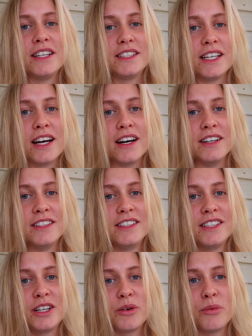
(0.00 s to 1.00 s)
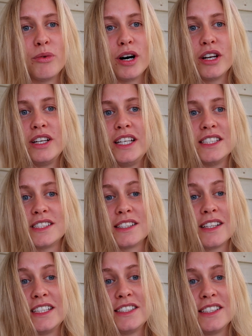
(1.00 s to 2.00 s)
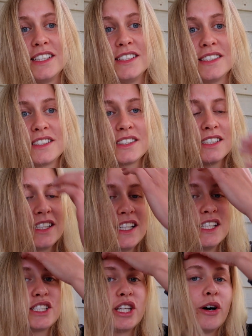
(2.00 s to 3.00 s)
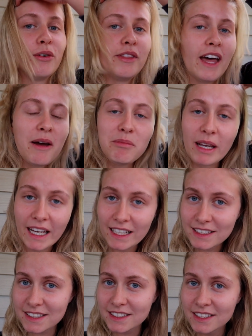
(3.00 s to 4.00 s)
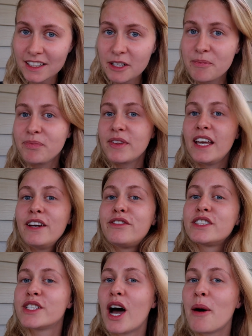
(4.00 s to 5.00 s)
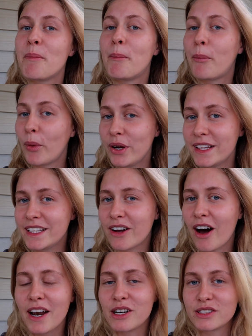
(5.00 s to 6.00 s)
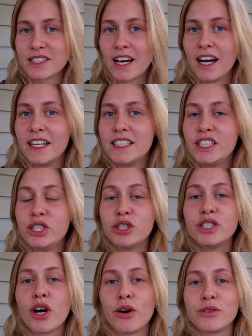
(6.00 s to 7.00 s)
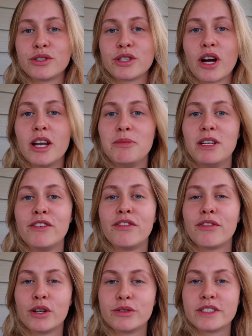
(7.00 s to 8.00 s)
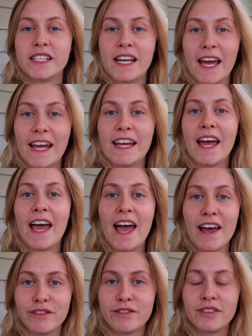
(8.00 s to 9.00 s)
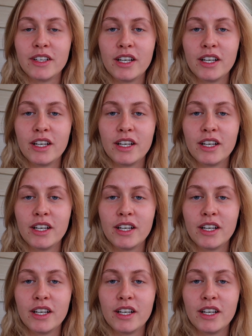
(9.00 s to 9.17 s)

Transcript: idea what insulation is. So that means if it's not boiling hot outside, your toes are going to be frozen AF